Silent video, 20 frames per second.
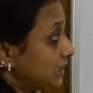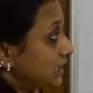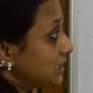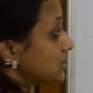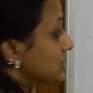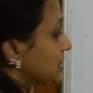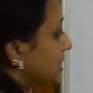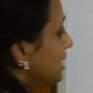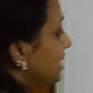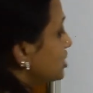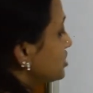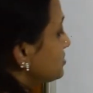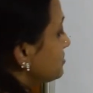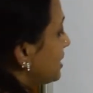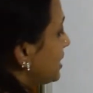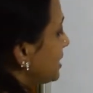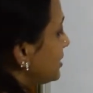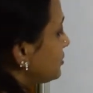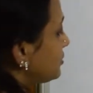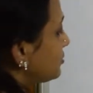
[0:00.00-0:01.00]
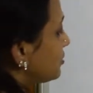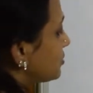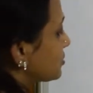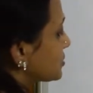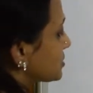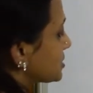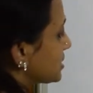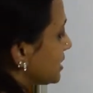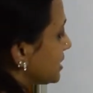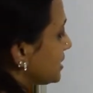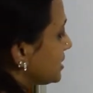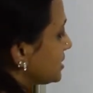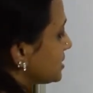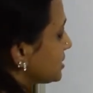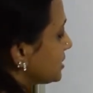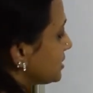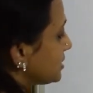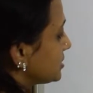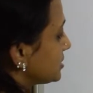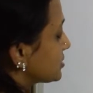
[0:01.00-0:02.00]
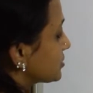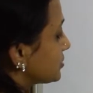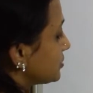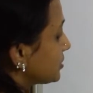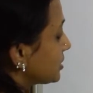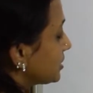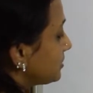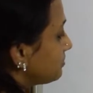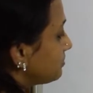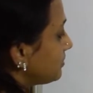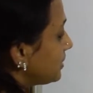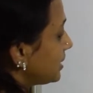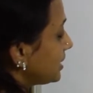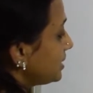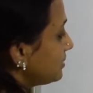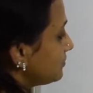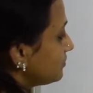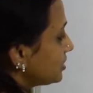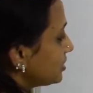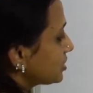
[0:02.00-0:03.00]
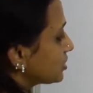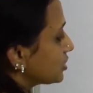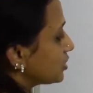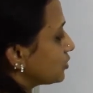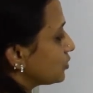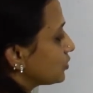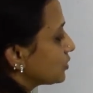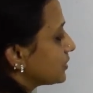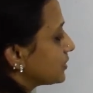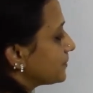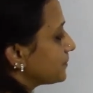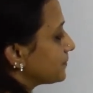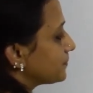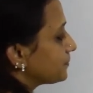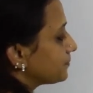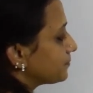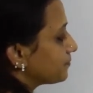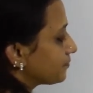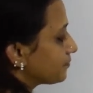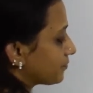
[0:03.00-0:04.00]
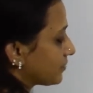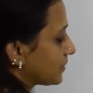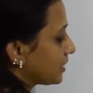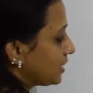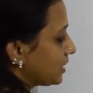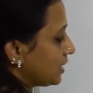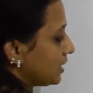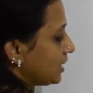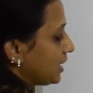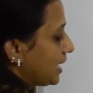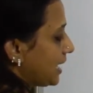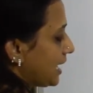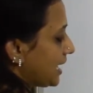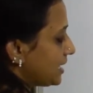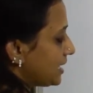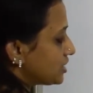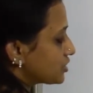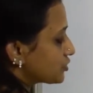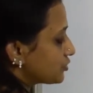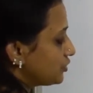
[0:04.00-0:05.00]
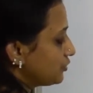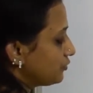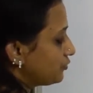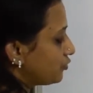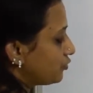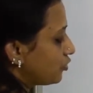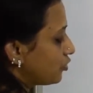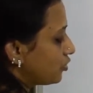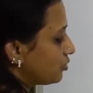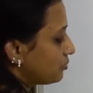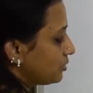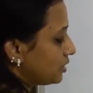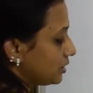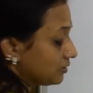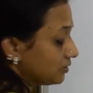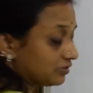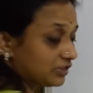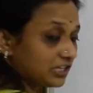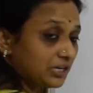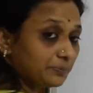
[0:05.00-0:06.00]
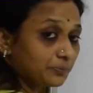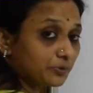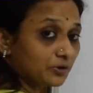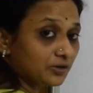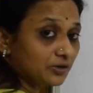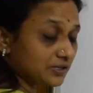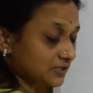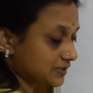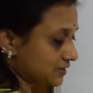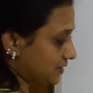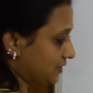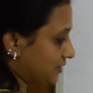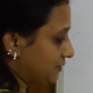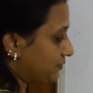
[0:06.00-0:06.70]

it's calcium hydroxide, it's going to combine with chlorine and it's going to form three products.